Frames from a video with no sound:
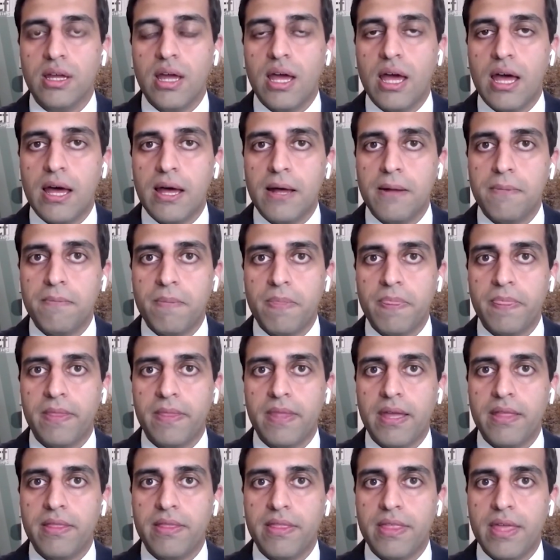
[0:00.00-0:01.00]

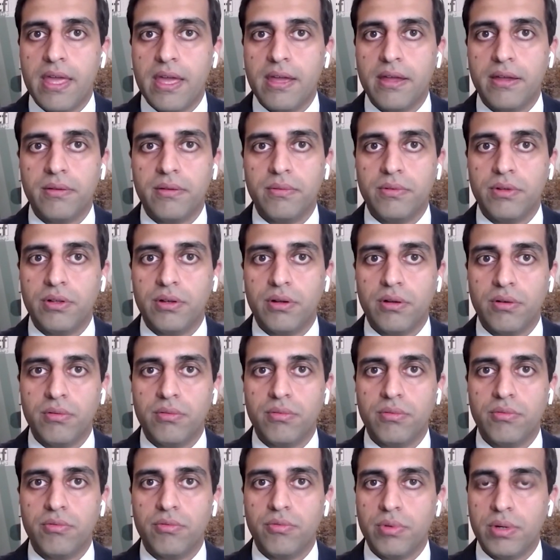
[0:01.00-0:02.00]
And they're, you know,
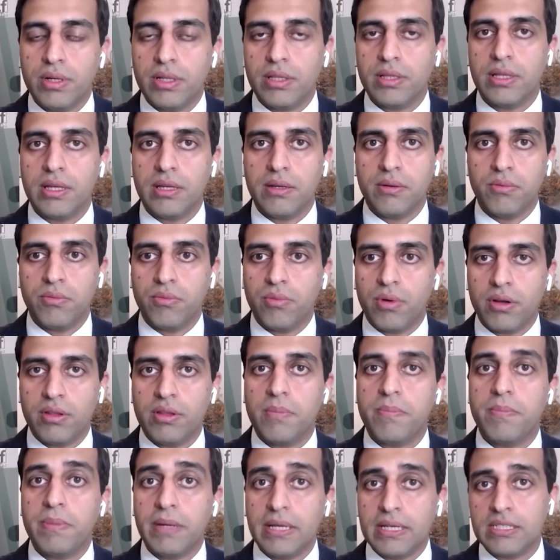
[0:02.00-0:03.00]
really one of the
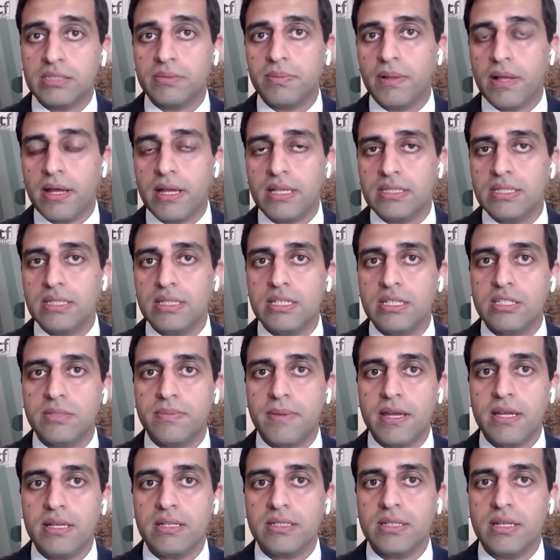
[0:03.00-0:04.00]
biggest players in this
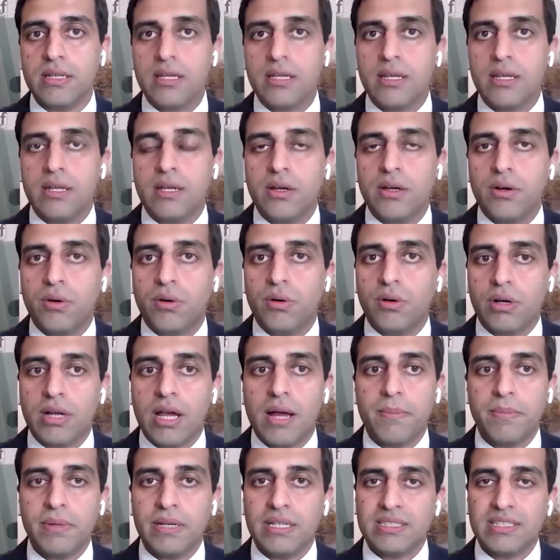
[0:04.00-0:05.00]
space. Or
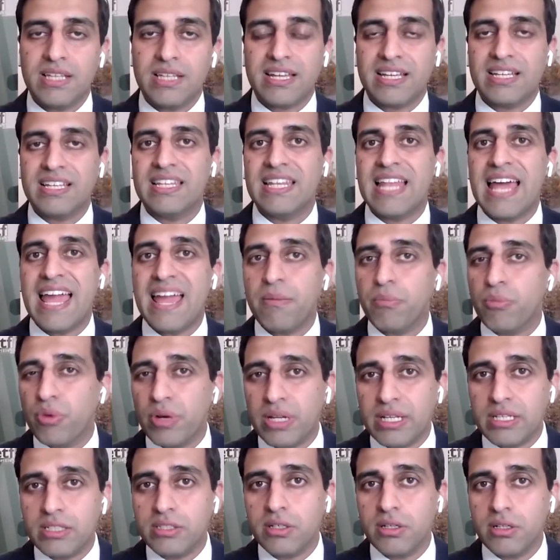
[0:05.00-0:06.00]
companies like Lam
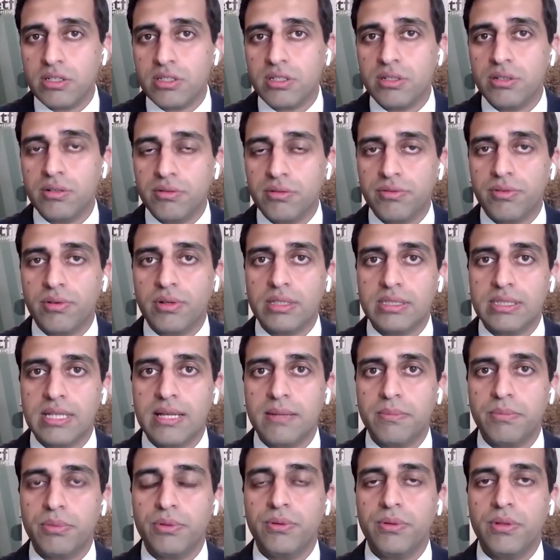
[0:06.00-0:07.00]
Research, for
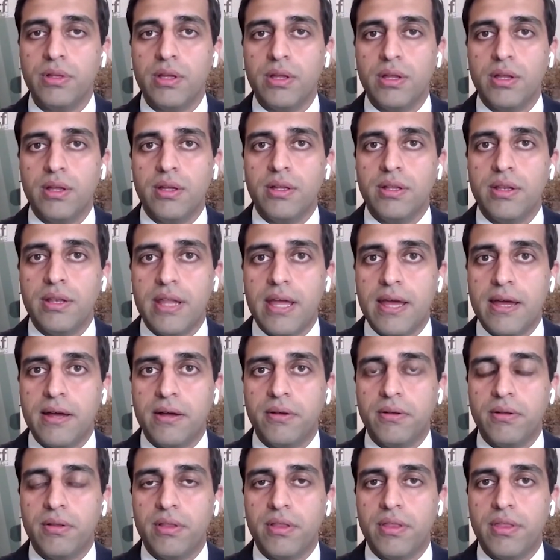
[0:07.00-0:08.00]
example.
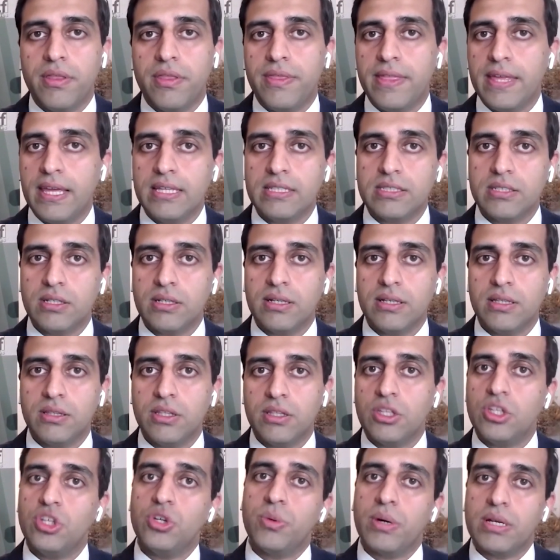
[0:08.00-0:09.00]
Now, these are the
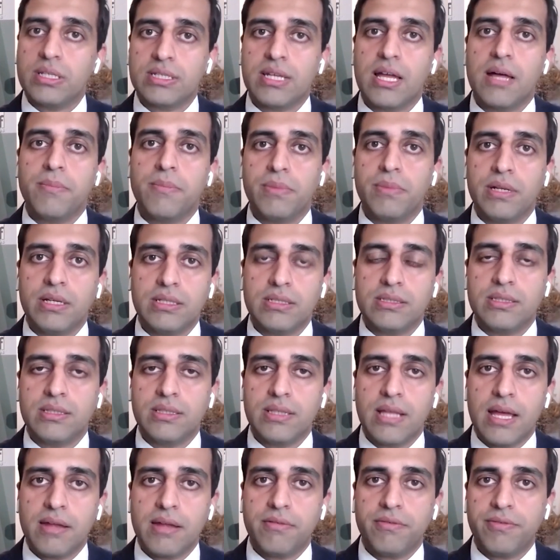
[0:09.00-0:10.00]
US companies
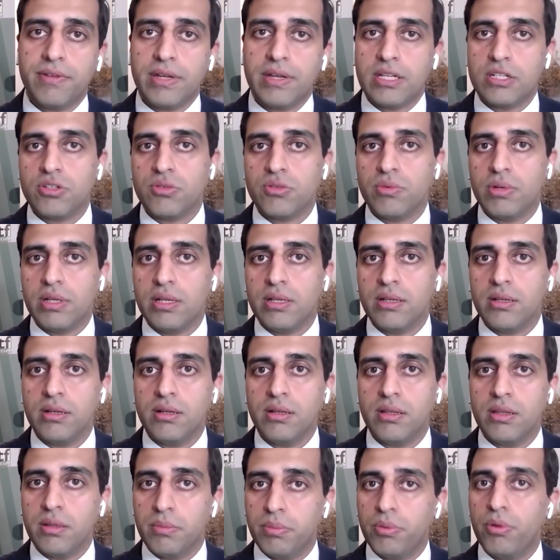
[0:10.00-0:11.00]
that feature in
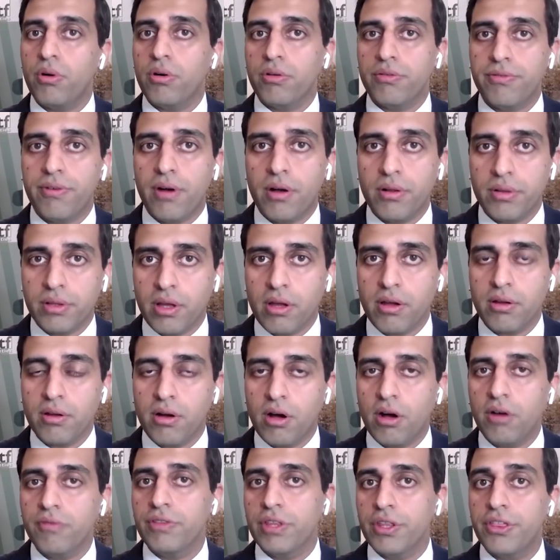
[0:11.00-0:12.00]
the portfolio
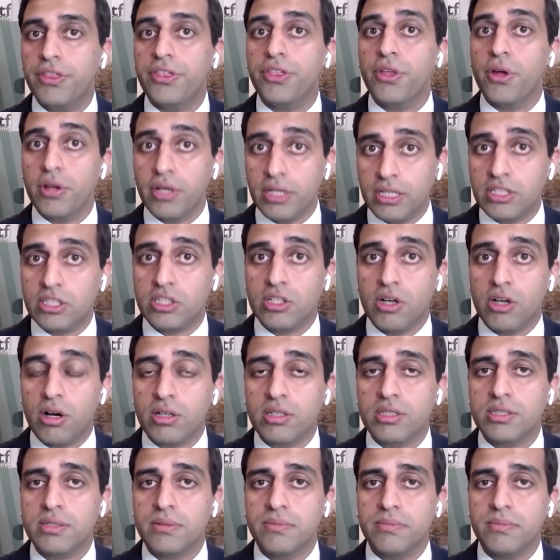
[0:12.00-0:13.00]
of the 30
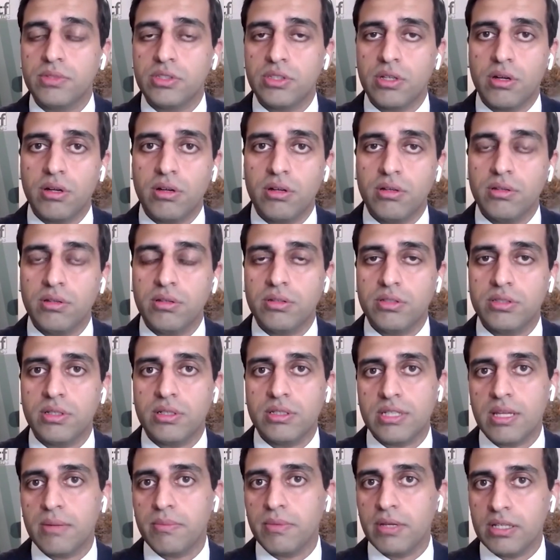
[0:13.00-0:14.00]
stocks. So
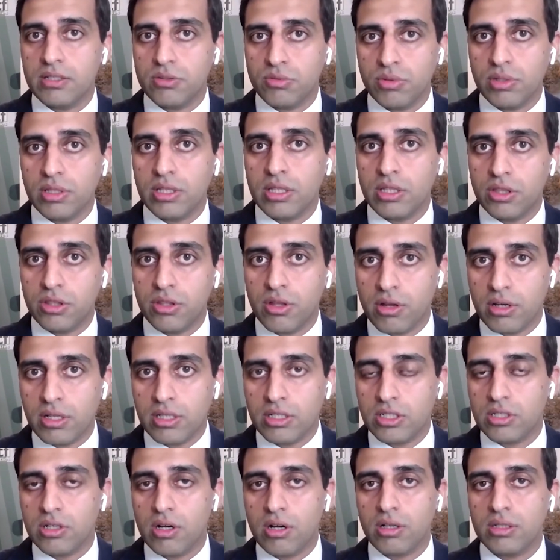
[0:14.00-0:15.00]
Semi is really 30
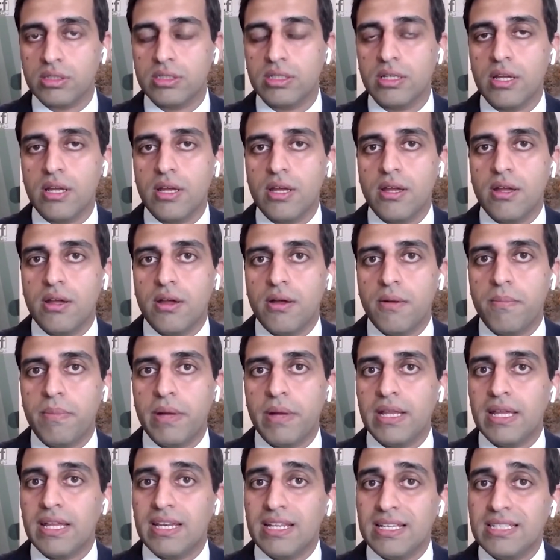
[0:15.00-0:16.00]
stocks,
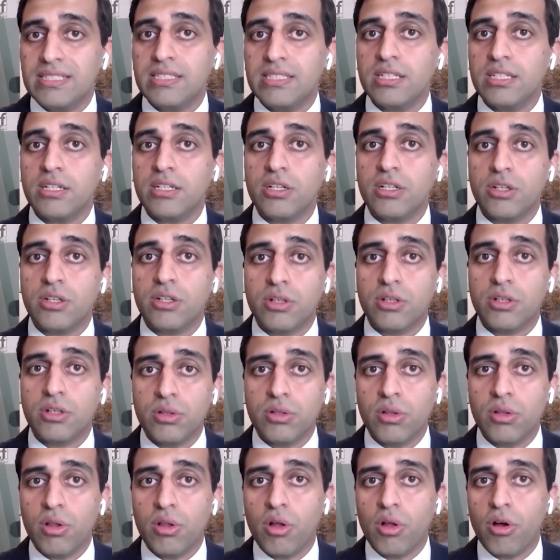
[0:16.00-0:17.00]
but it is a
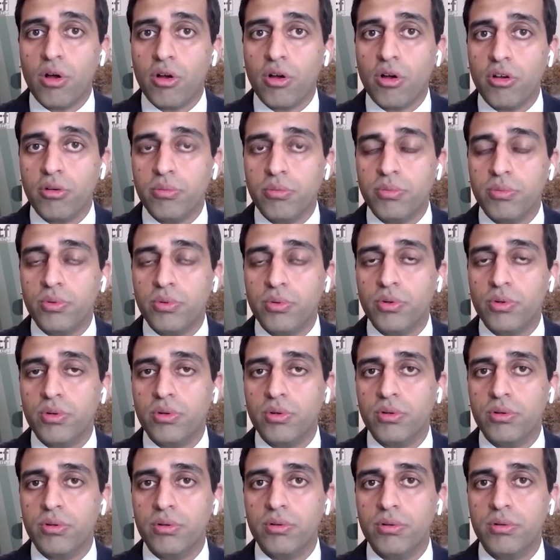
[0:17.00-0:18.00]

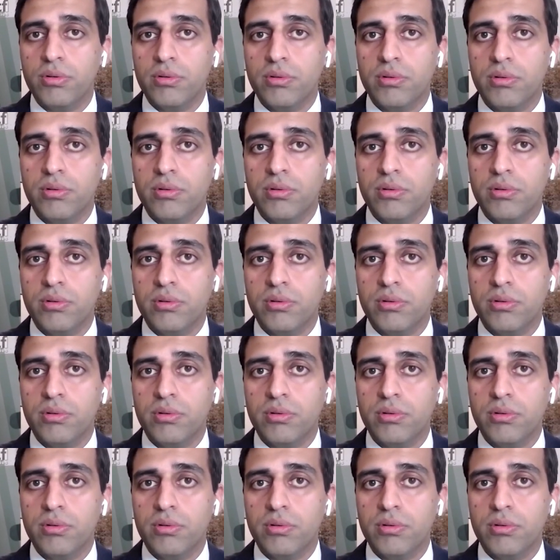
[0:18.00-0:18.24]
global